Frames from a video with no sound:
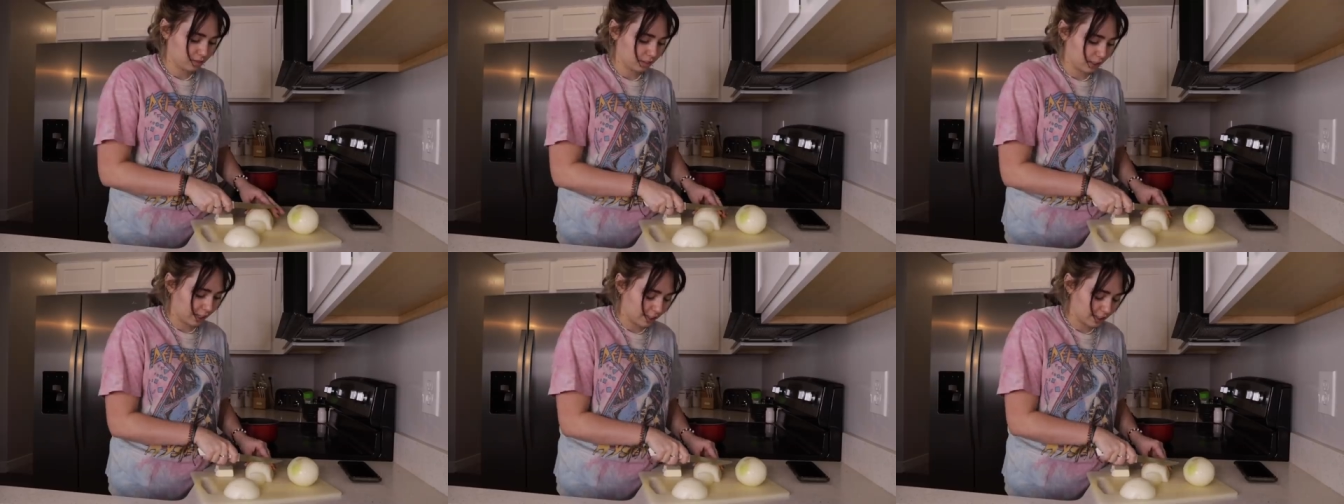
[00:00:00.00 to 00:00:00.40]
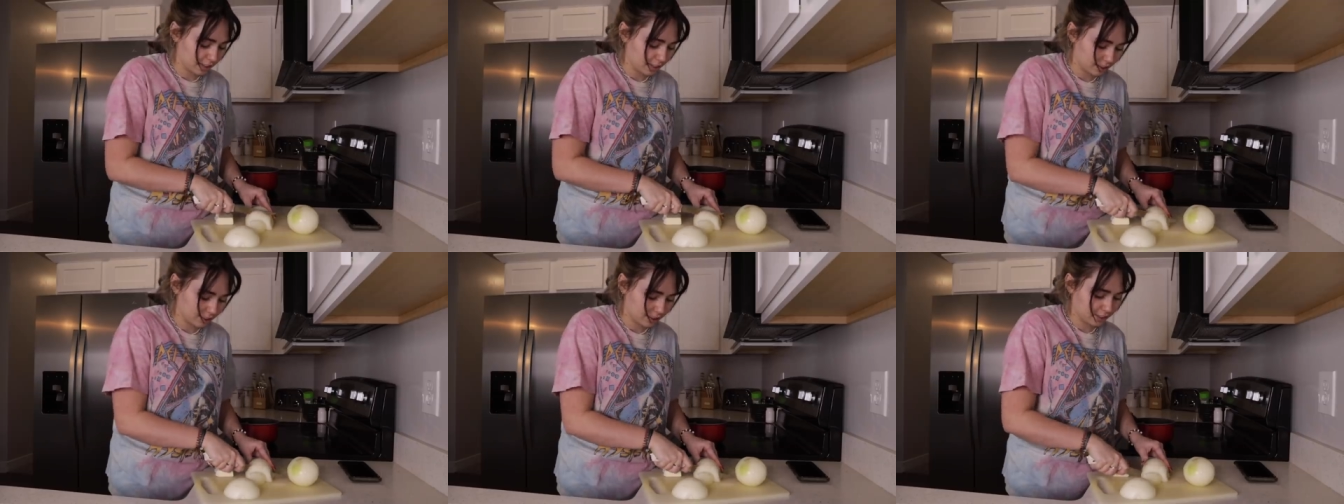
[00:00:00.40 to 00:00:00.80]
I guess
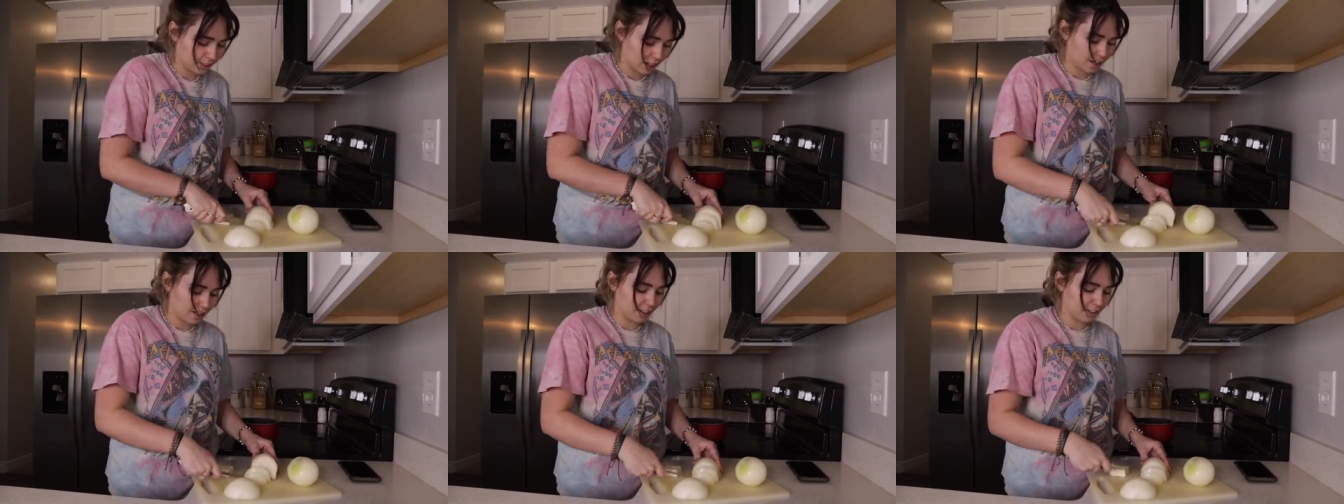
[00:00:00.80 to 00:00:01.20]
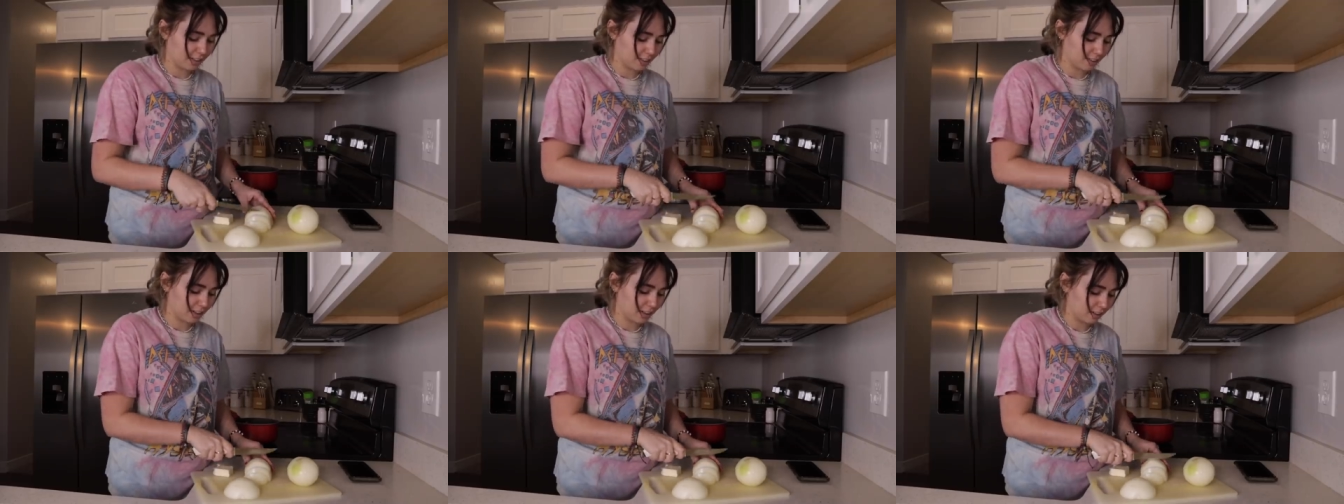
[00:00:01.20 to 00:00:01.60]
I'll just cut it
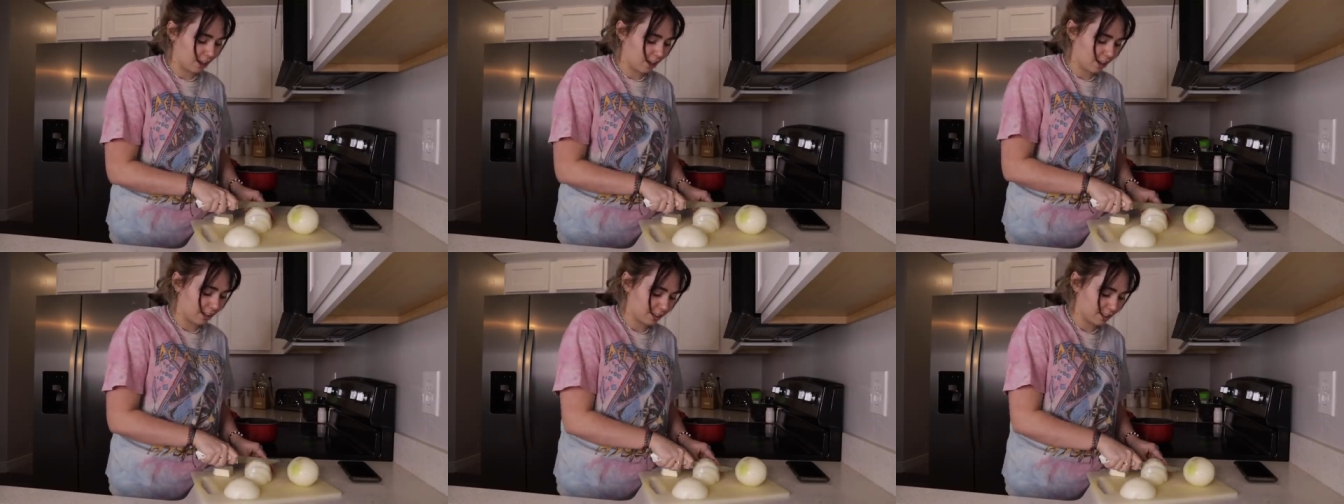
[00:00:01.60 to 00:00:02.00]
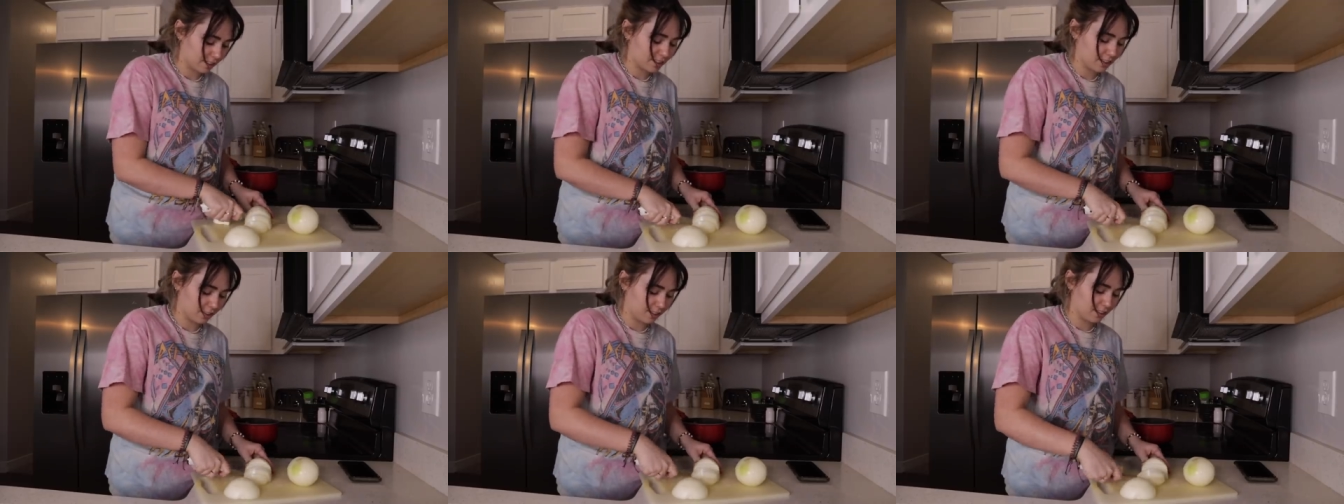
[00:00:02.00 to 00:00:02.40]
a lot
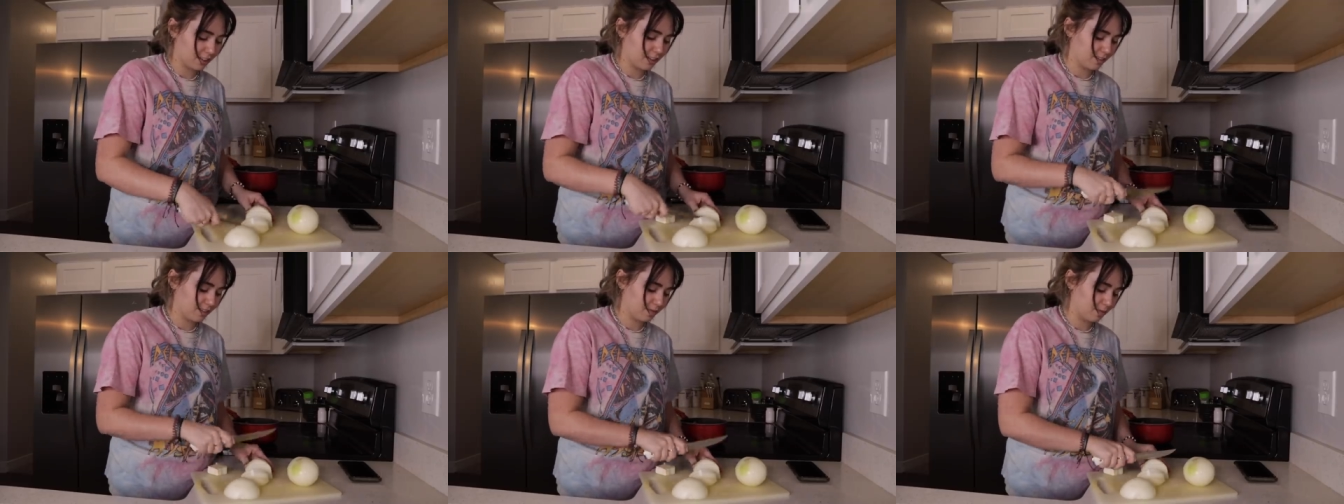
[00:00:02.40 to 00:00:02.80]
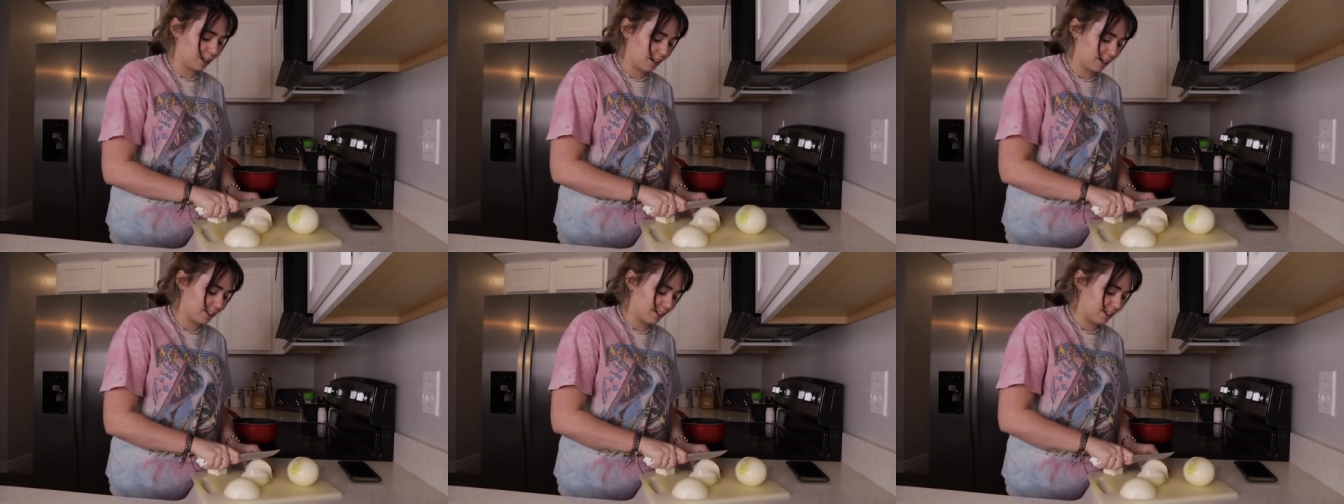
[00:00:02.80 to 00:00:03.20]
until it's
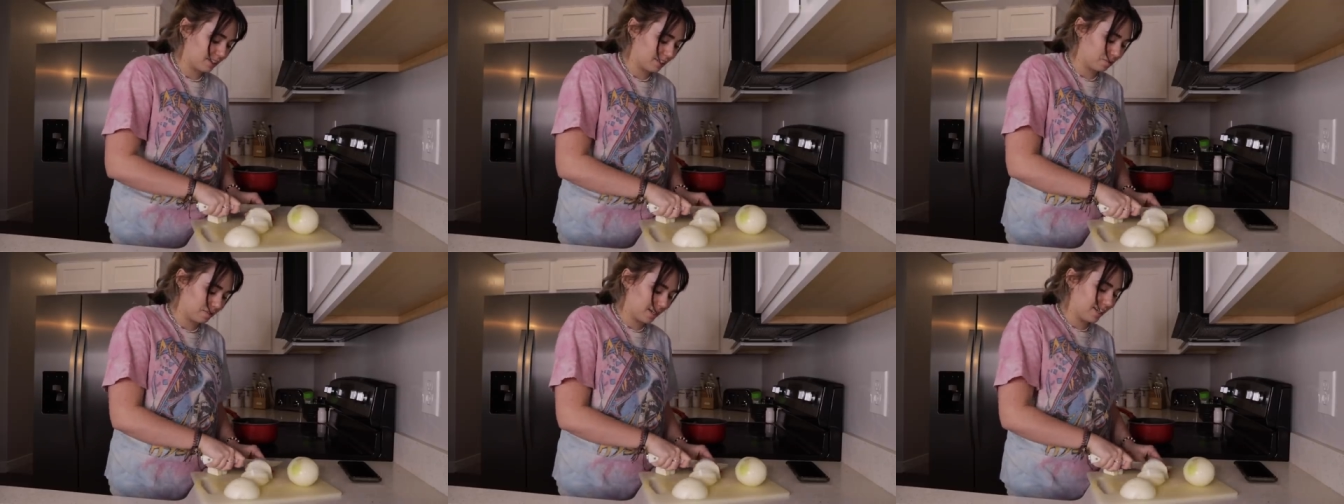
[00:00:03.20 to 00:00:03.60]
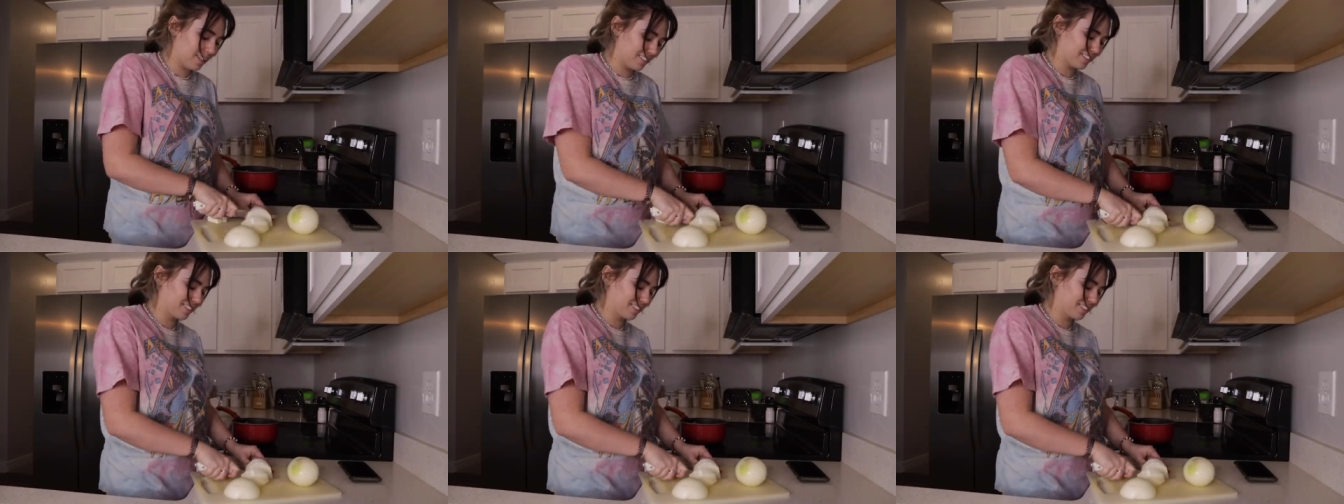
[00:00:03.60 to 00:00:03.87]
where I need it to be.